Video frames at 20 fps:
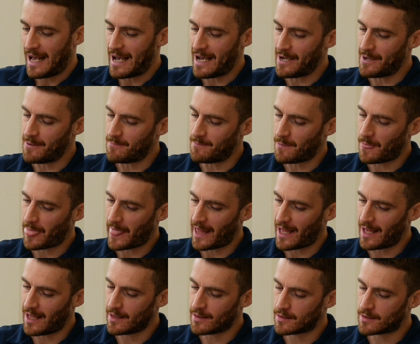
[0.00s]

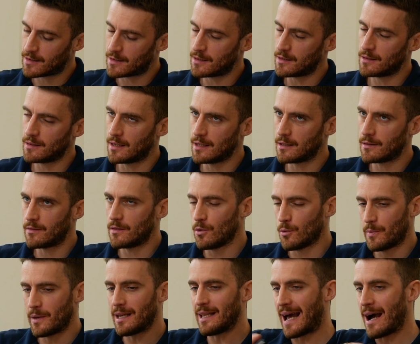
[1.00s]

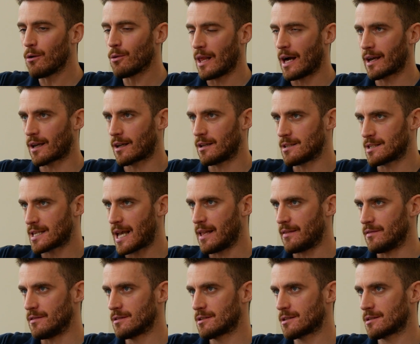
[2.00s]
There'll be an outline
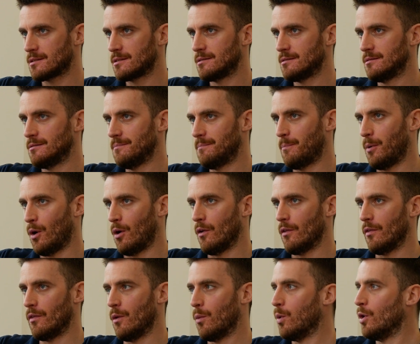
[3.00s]
consent, but
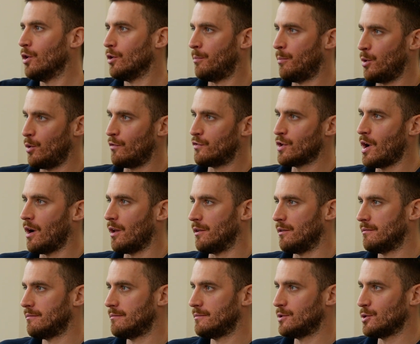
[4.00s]
the world moves
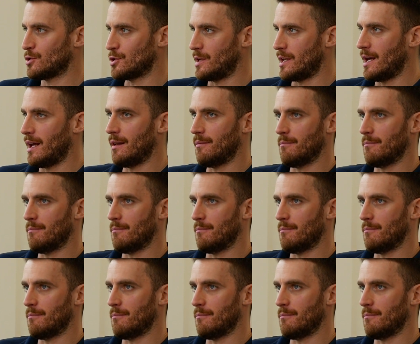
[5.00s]
on, doesn't it?